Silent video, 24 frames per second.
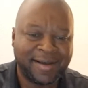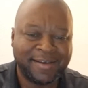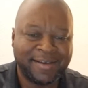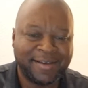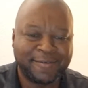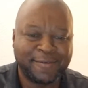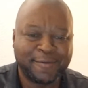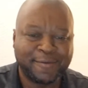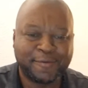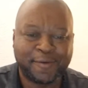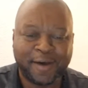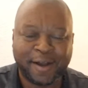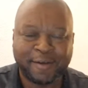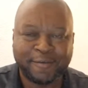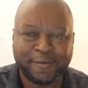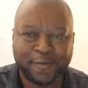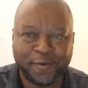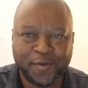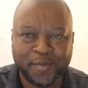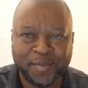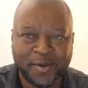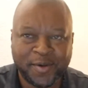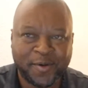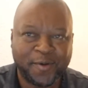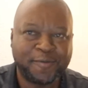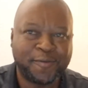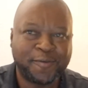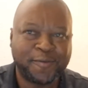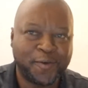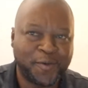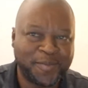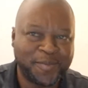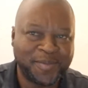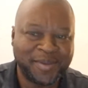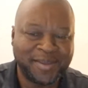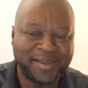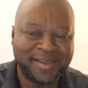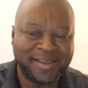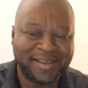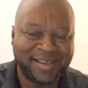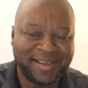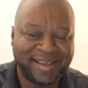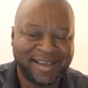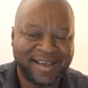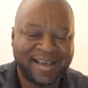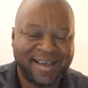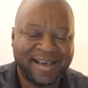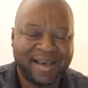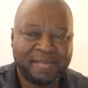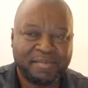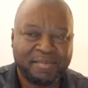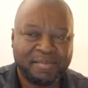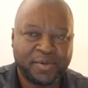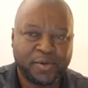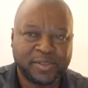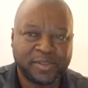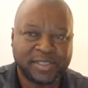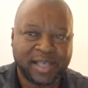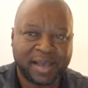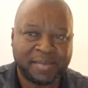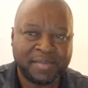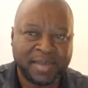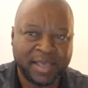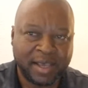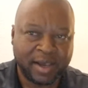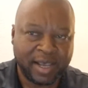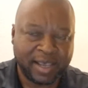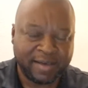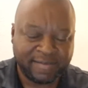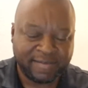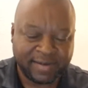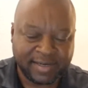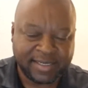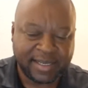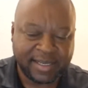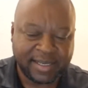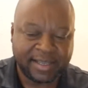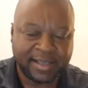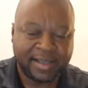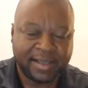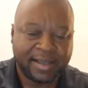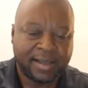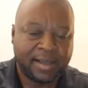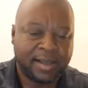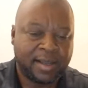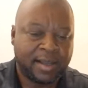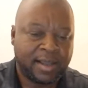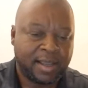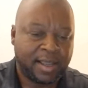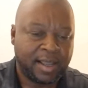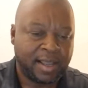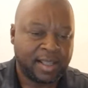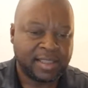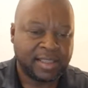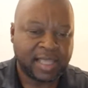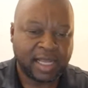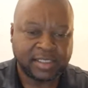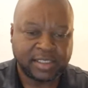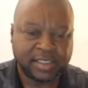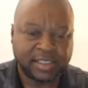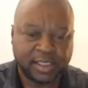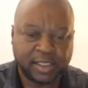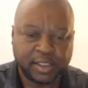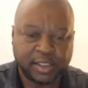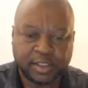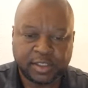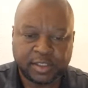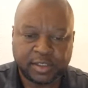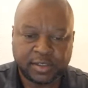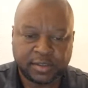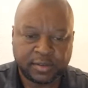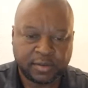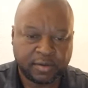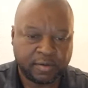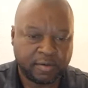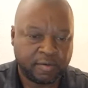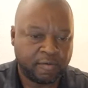if you unfollow me or follow me, because I'm here every day. And that is